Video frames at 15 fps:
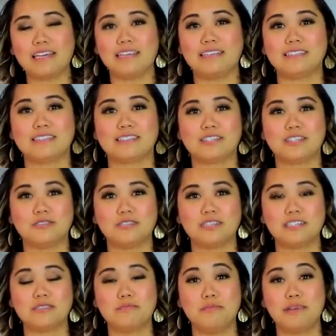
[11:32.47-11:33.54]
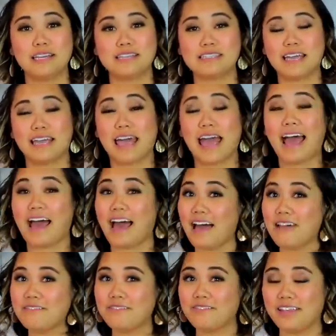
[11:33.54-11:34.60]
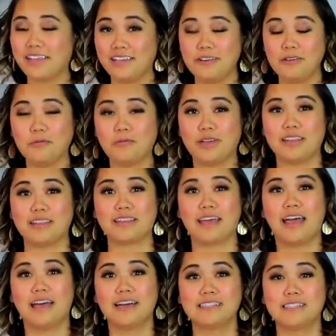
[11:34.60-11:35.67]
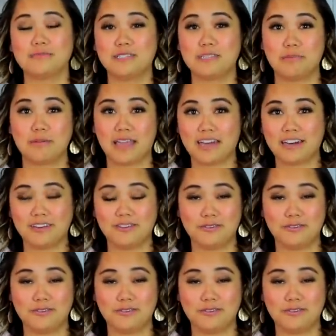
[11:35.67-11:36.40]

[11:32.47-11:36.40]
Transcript: is to just mix like half in with some spaghetti